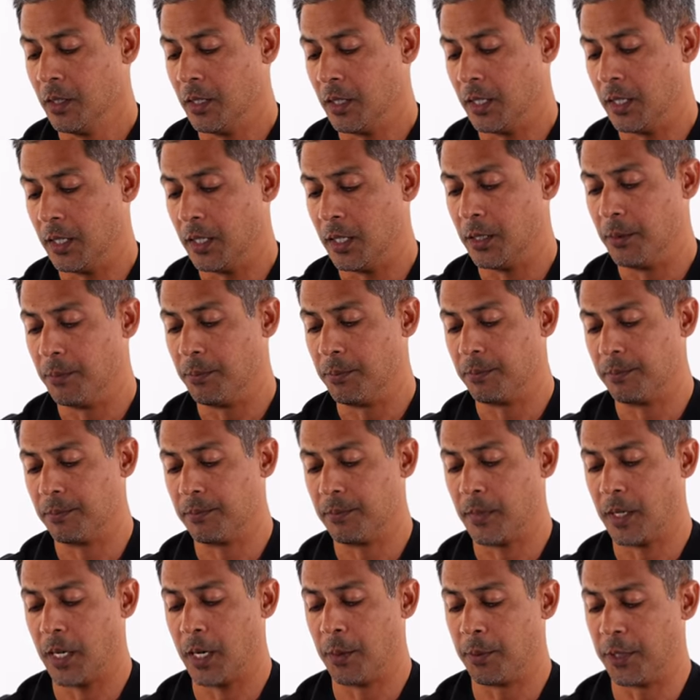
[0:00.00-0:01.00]
um,
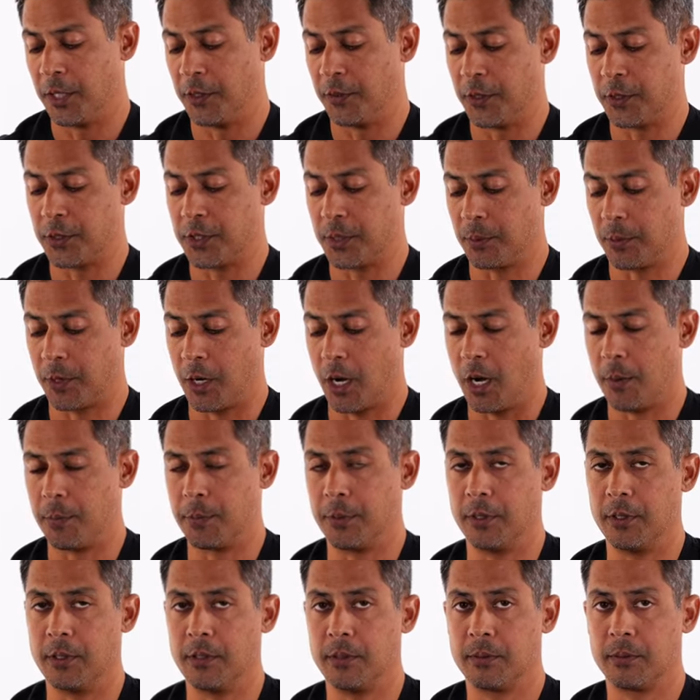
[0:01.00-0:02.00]
I believe there's some
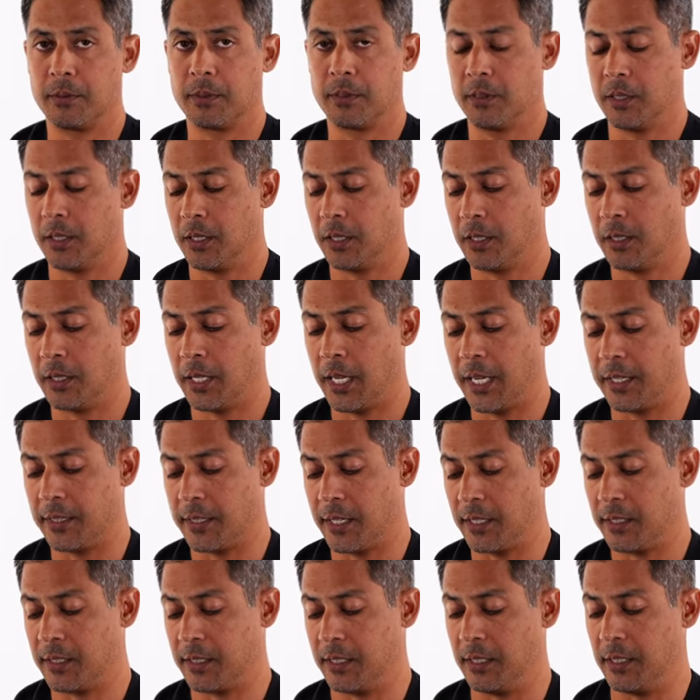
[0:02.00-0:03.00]
copper uh,
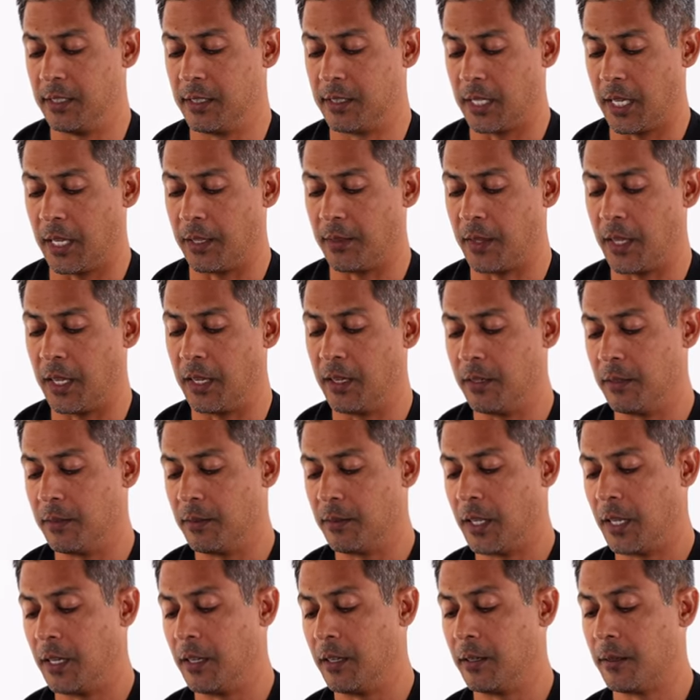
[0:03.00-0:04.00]
anti-seize that they,
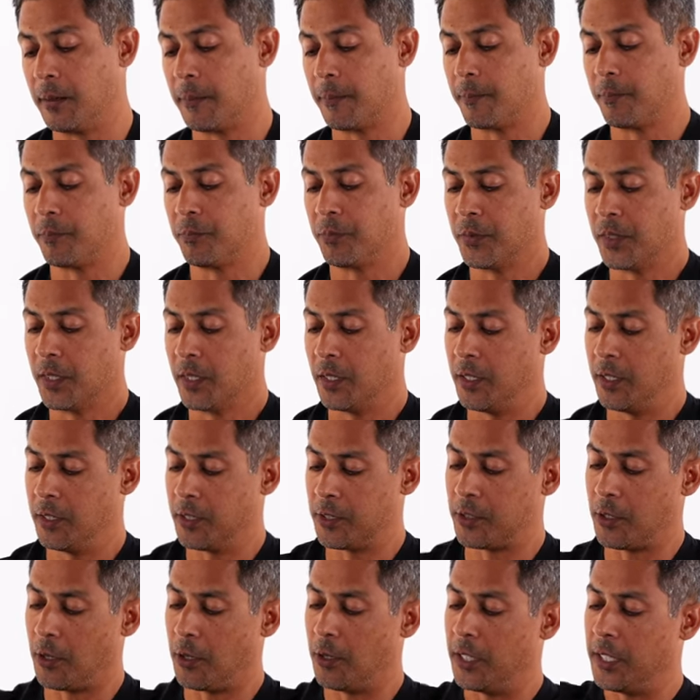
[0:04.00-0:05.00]
they
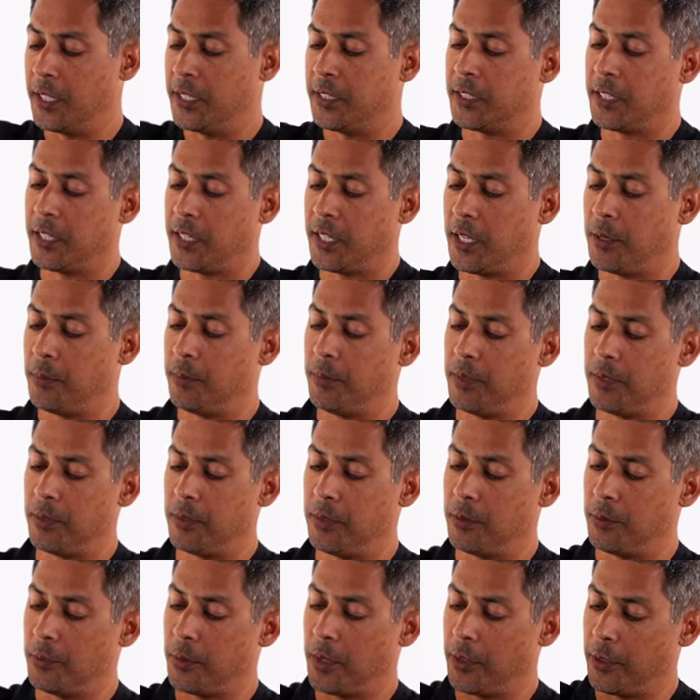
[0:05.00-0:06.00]
install into them
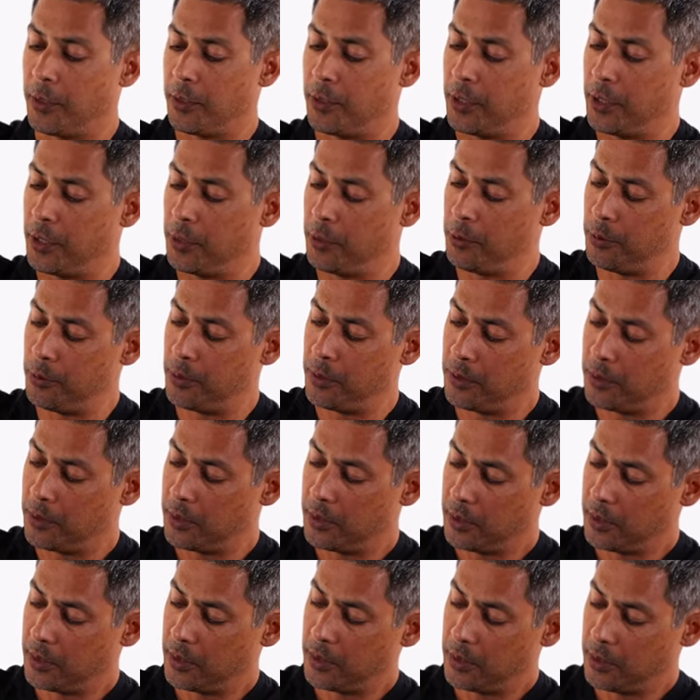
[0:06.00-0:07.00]
when they're new.
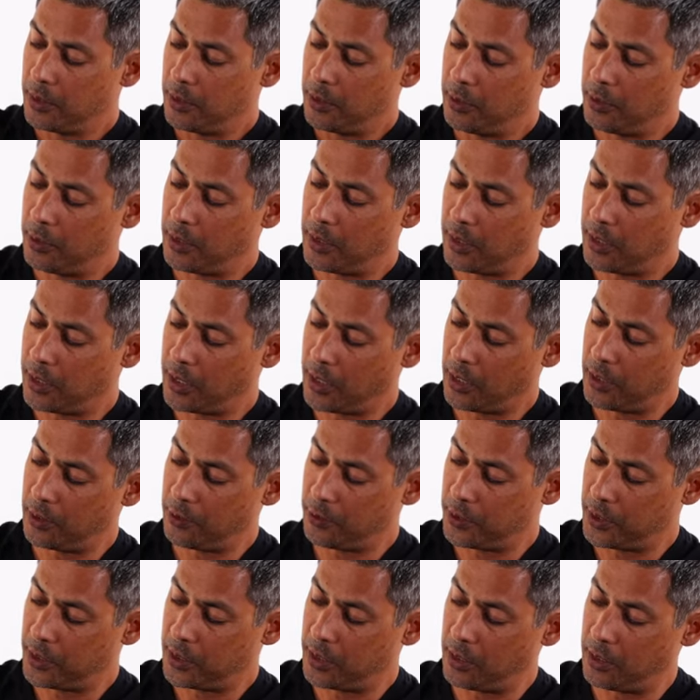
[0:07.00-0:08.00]
You can kind
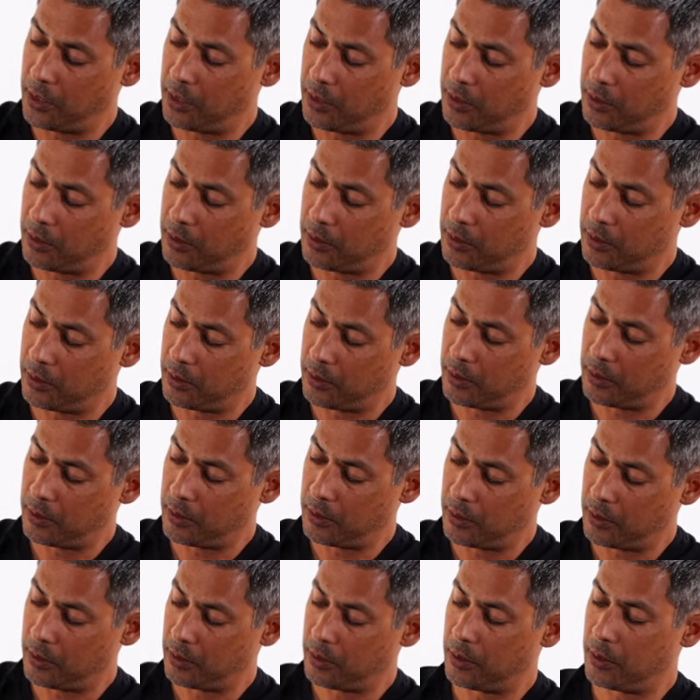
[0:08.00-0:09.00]
of see it
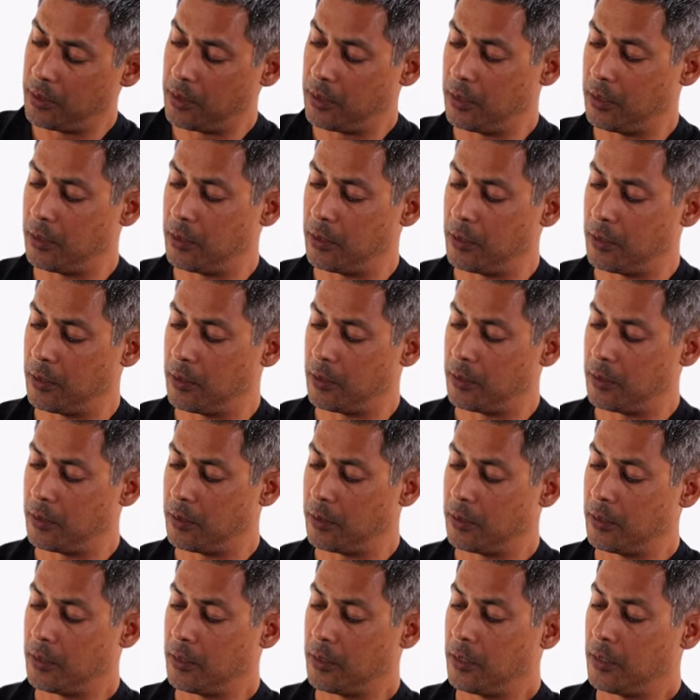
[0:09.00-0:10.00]
here.
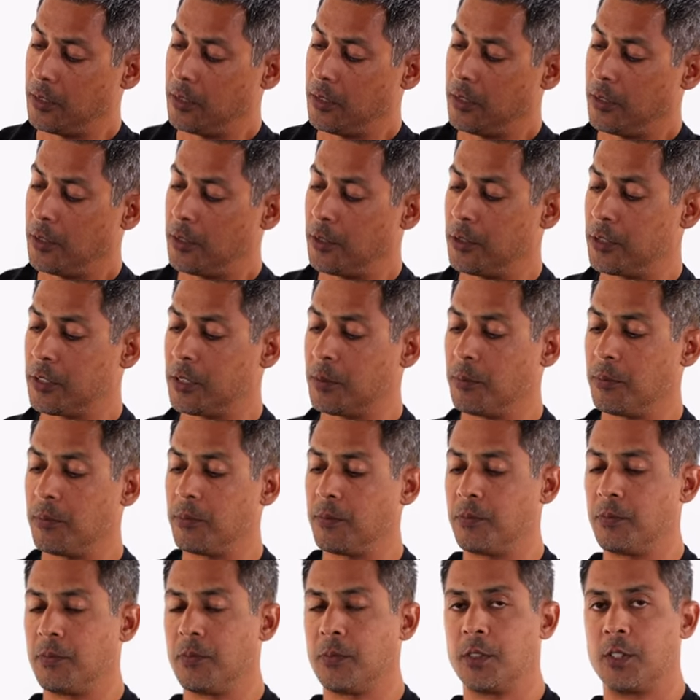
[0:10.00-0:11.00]
There's some,
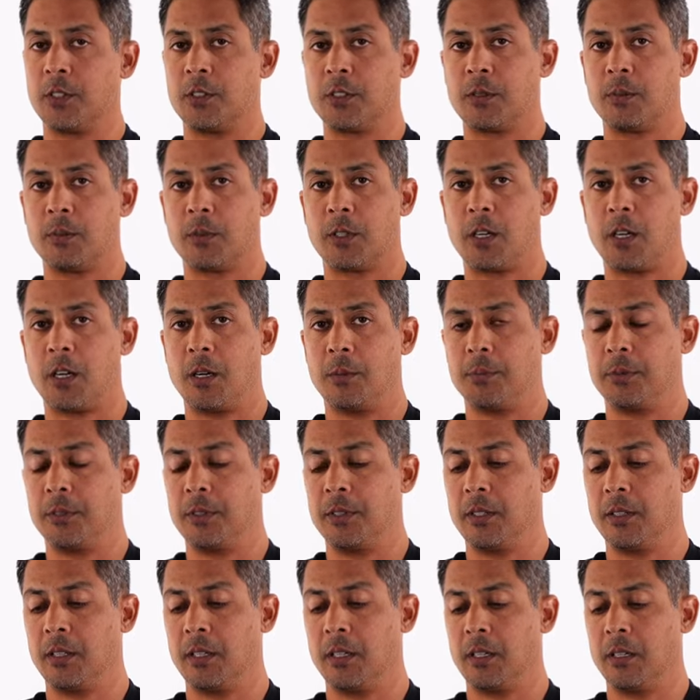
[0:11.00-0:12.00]
there's some
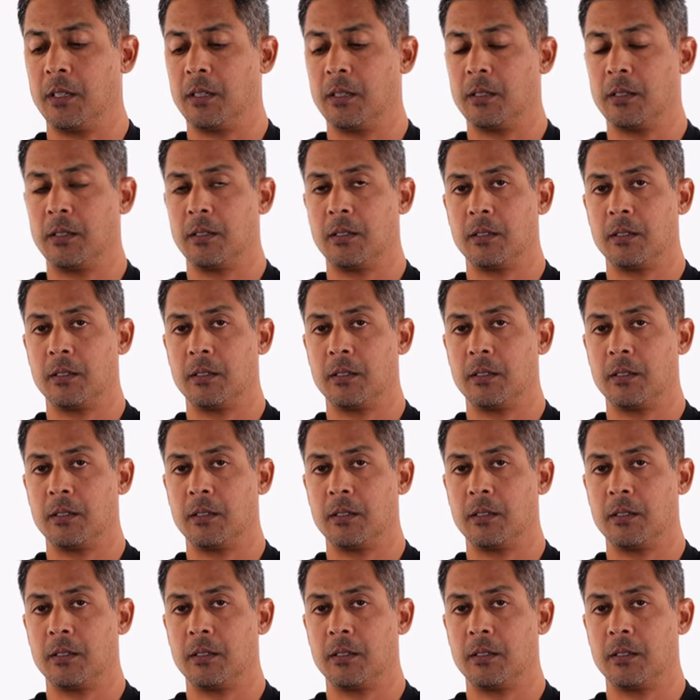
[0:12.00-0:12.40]
copper in there.